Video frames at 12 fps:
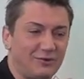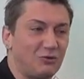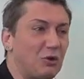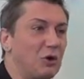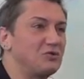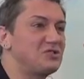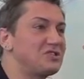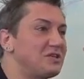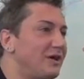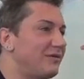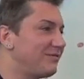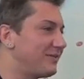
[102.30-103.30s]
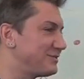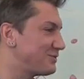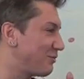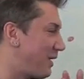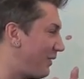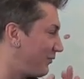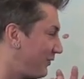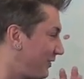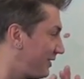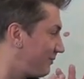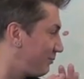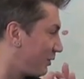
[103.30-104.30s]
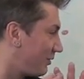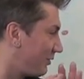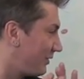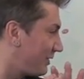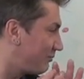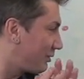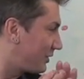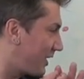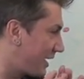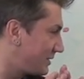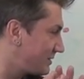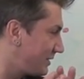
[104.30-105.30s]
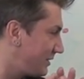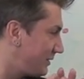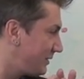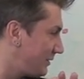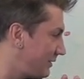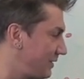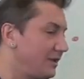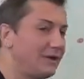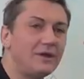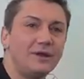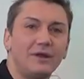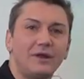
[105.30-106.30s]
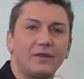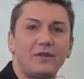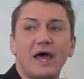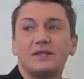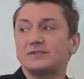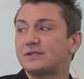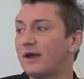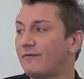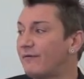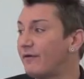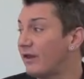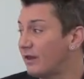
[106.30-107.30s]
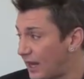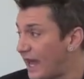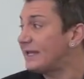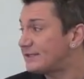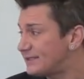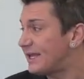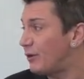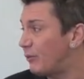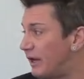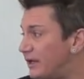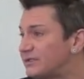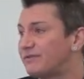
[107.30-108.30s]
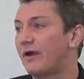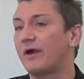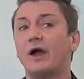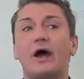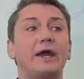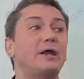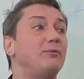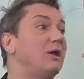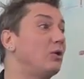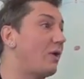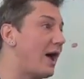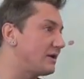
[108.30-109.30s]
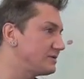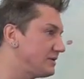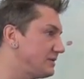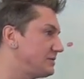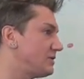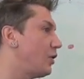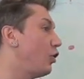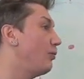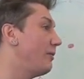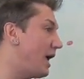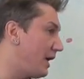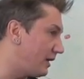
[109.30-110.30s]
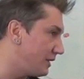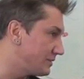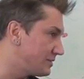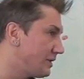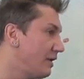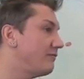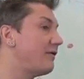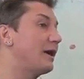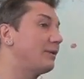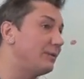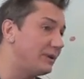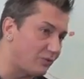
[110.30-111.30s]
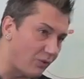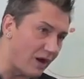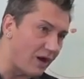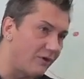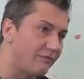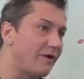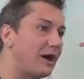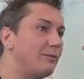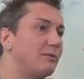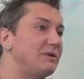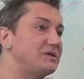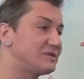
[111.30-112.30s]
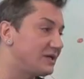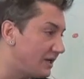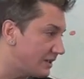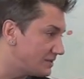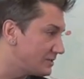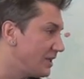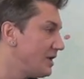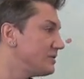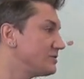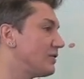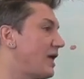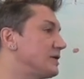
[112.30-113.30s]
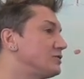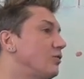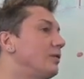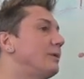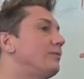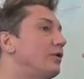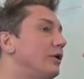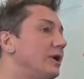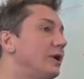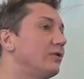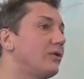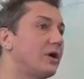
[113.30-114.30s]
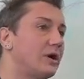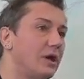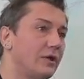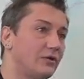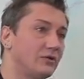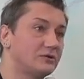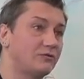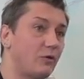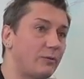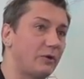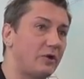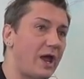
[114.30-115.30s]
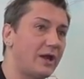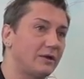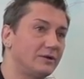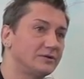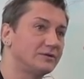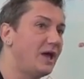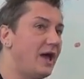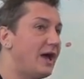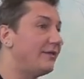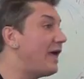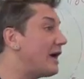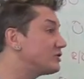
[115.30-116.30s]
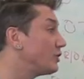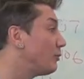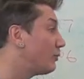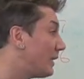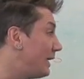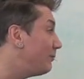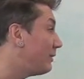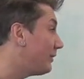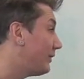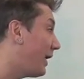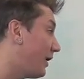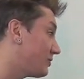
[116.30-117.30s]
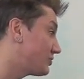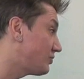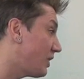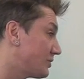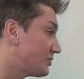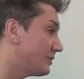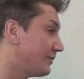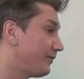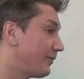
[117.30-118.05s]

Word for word: gross stuff that's around the pearl that protects it. That stuff, like seaweed, is very high in amino acids, omegas, vitamin B12, vitamin B6. So that's what we put into our color, those 4 botanicals. And they actually rebuild the hair structure.